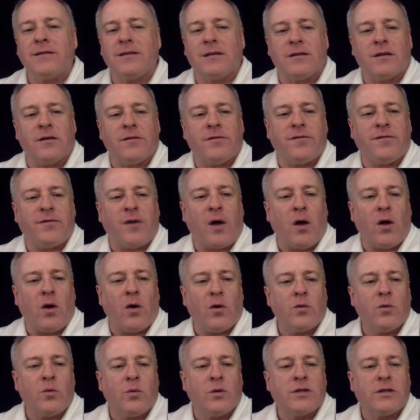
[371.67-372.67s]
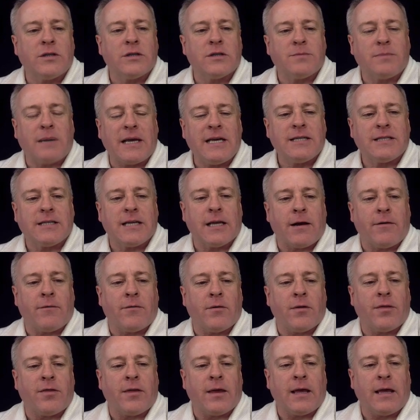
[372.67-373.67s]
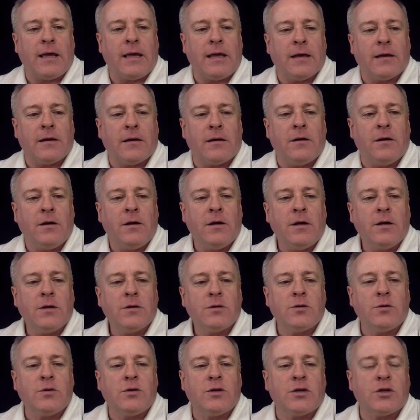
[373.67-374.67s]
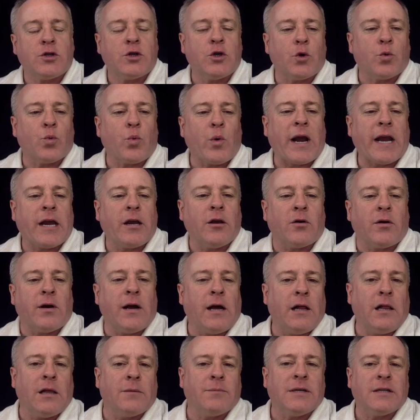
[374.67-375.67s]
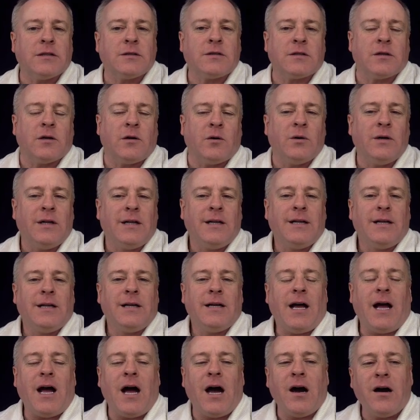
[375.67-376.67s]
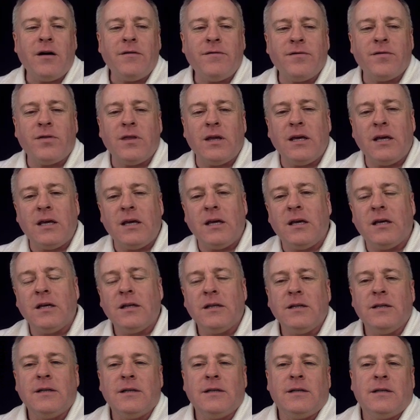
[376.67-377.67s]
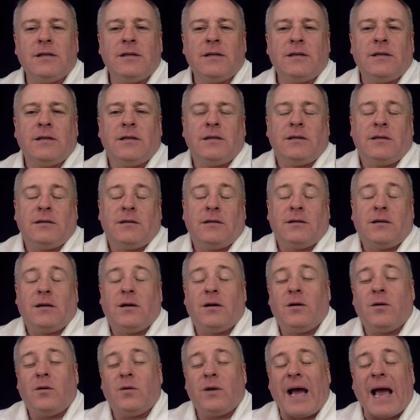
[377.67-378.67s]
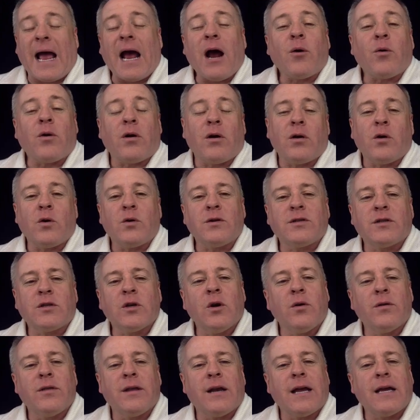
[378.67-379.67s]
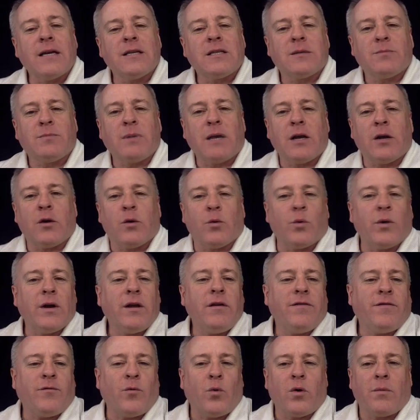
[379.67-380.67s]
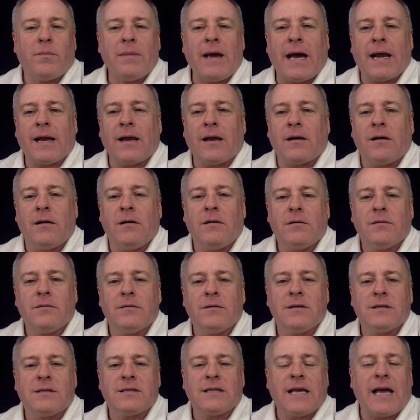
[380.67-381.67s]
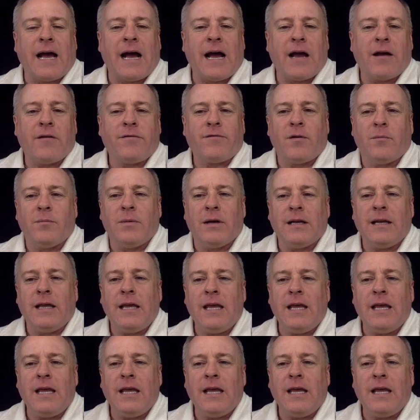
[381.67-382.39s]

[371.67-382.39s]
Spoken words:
a default, which is pasting everything in to just your regular elements. So of the hour or so that I spent reformatting this guy from an